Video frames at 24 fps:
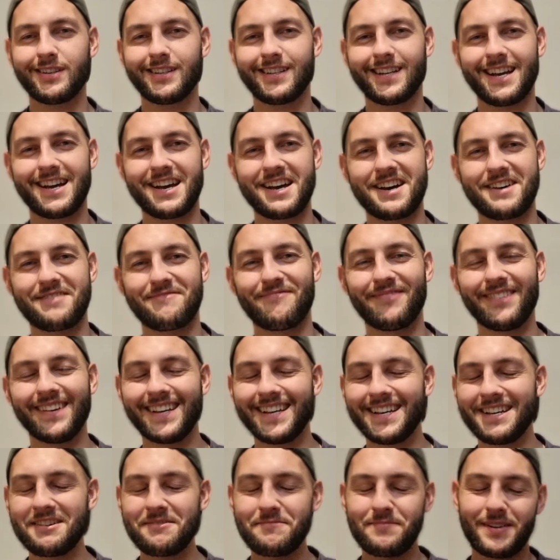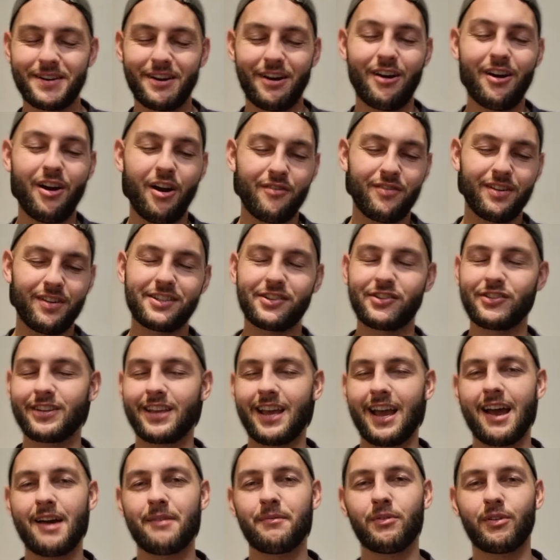But no, hopefully it's a good
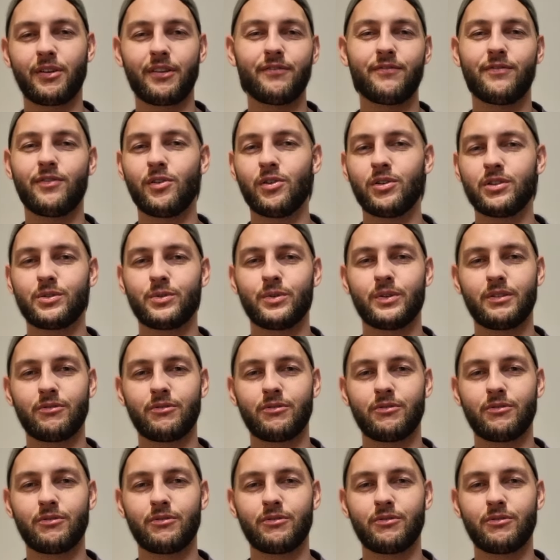game. Looking forward to it.